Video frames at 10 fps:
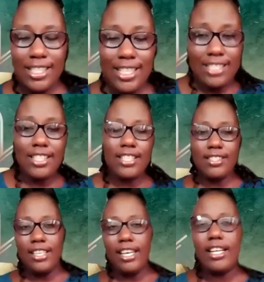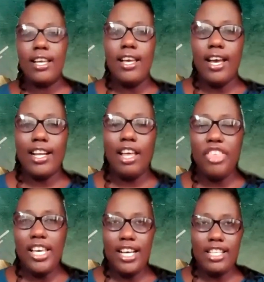and that's in the singing. And I
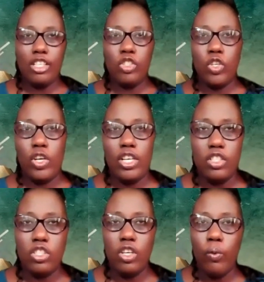think as a church,